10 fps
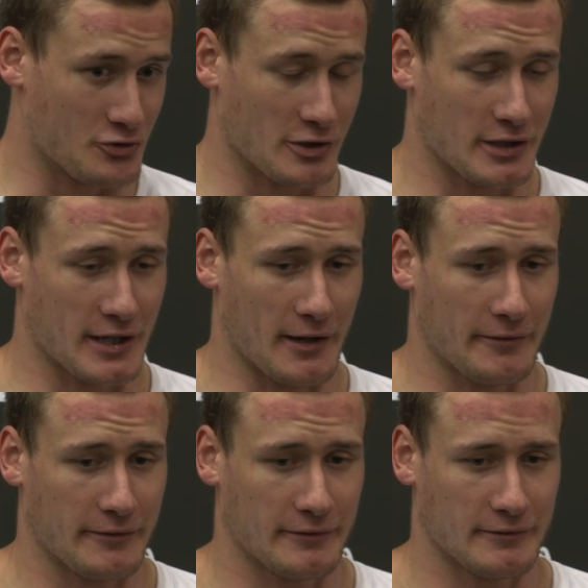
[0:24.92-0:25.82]
was really
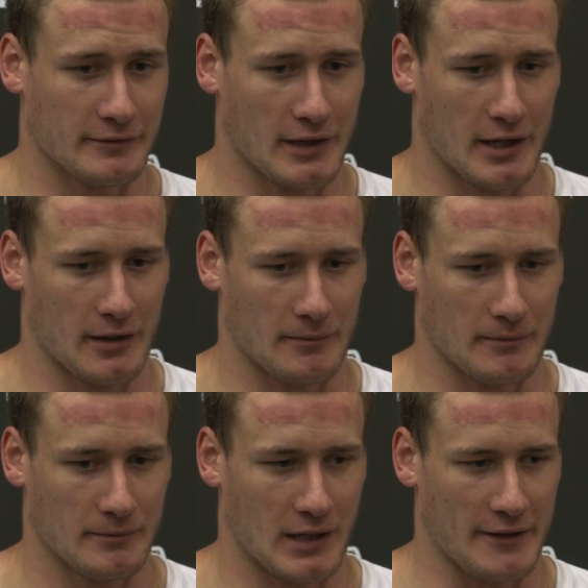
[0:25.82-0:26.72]
tough.
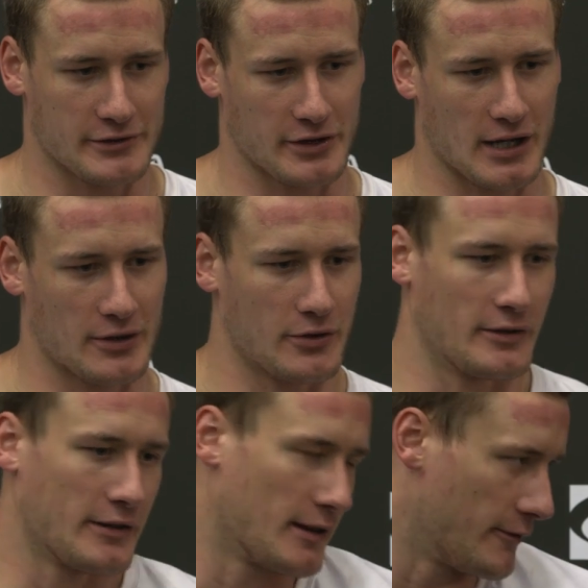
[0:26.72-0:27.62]
Um, obviously, you got to do the
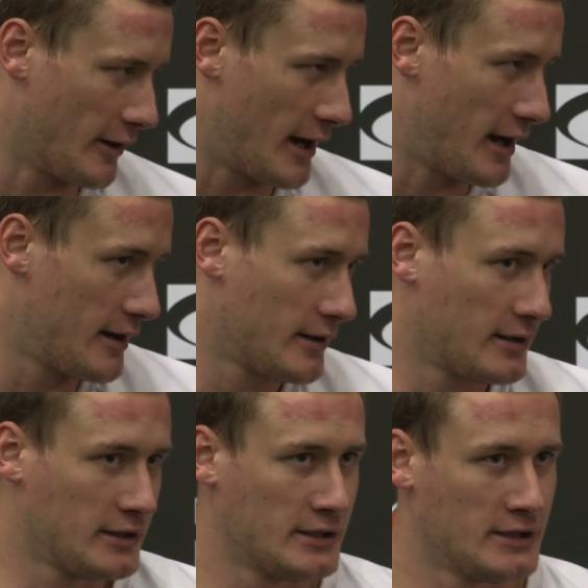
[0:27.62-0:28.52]
right thing for your head.
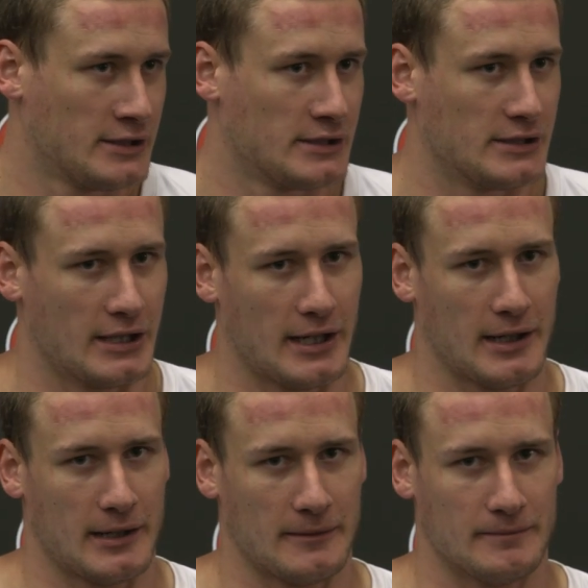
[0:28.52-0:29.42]

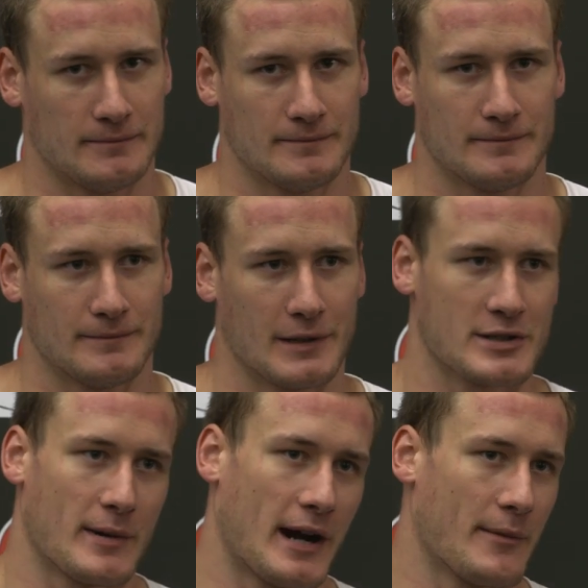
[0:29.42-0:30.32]
Um, but
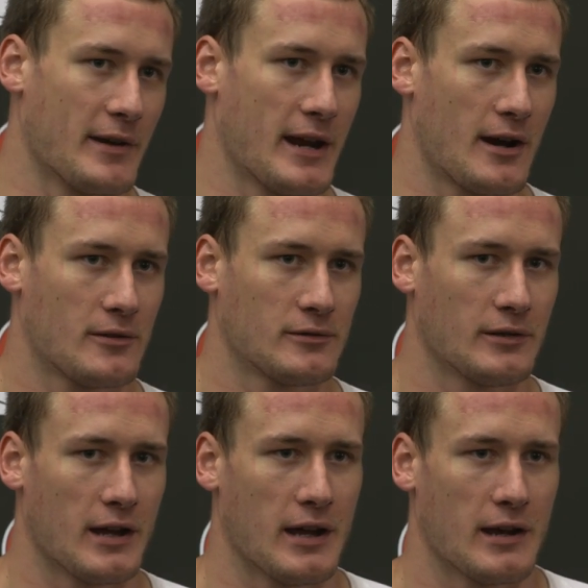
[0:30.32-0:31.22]
it's behind me now,
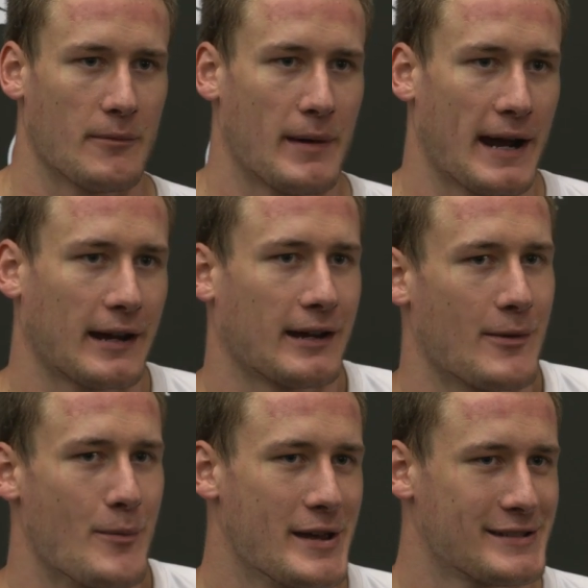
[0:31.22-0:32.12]
and I'm back
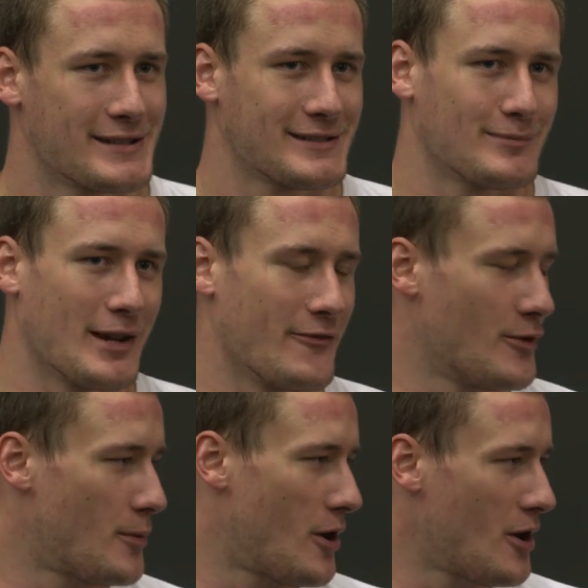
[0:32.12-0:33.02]
in business playing
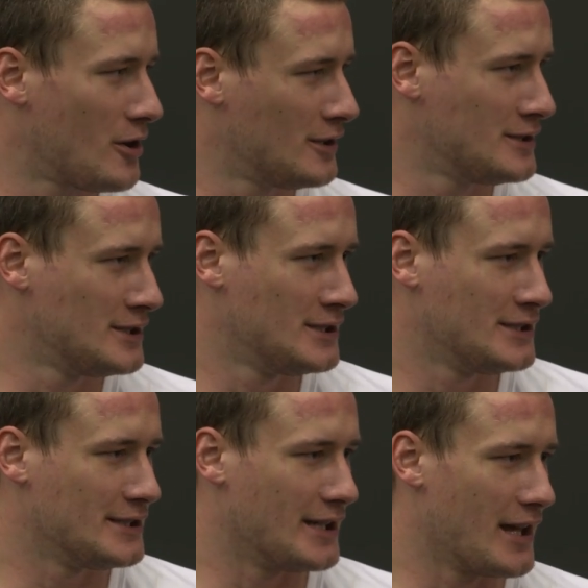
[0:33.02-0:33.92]
football,
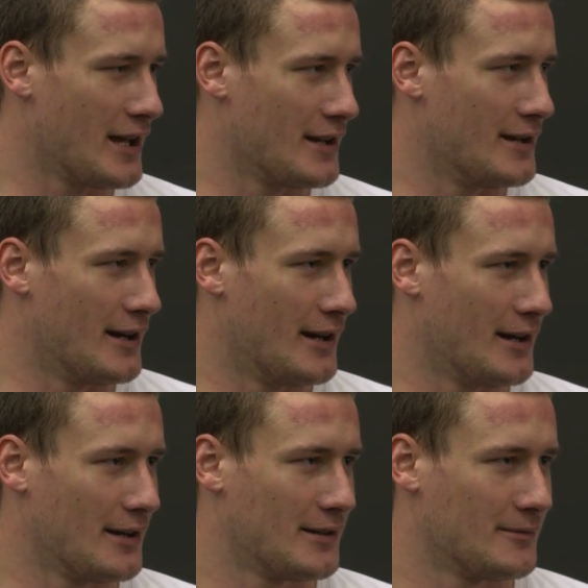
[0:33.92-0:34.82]
and
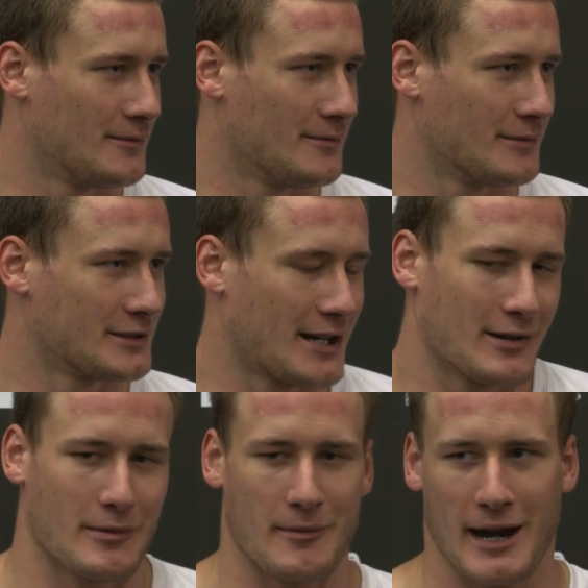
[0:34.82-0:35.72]
uh, excited
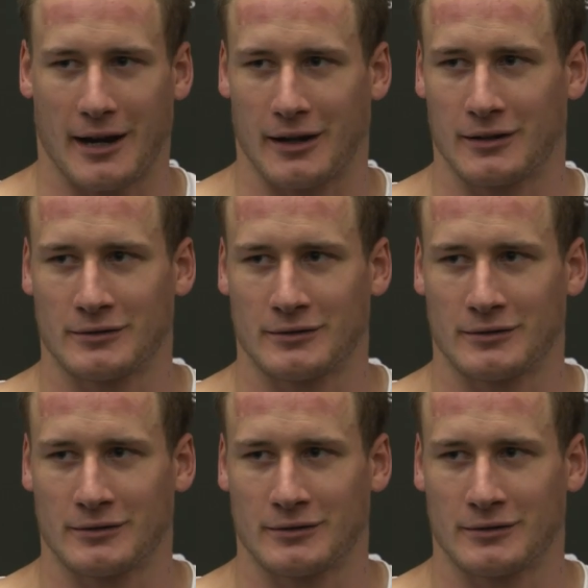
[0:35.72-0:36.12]
to be back.